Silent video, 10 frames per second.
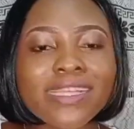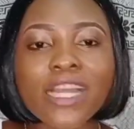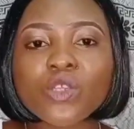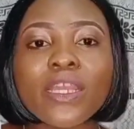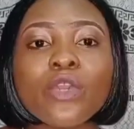
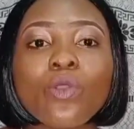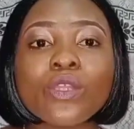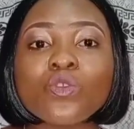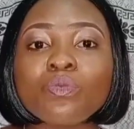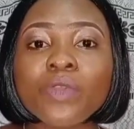it's actually
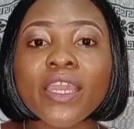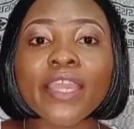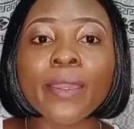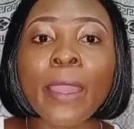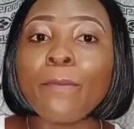going to
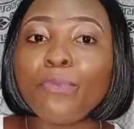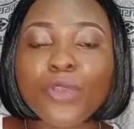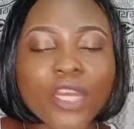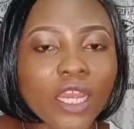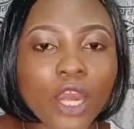be a
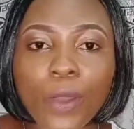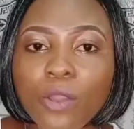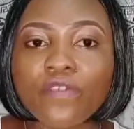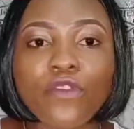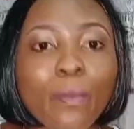breeding
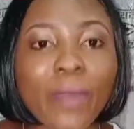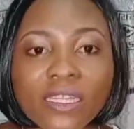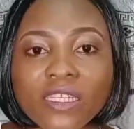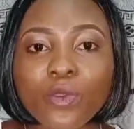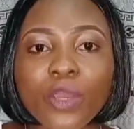ground for
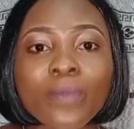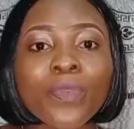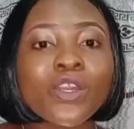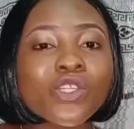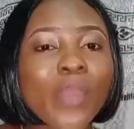
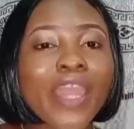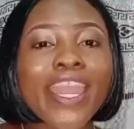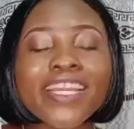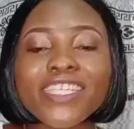bacteria. So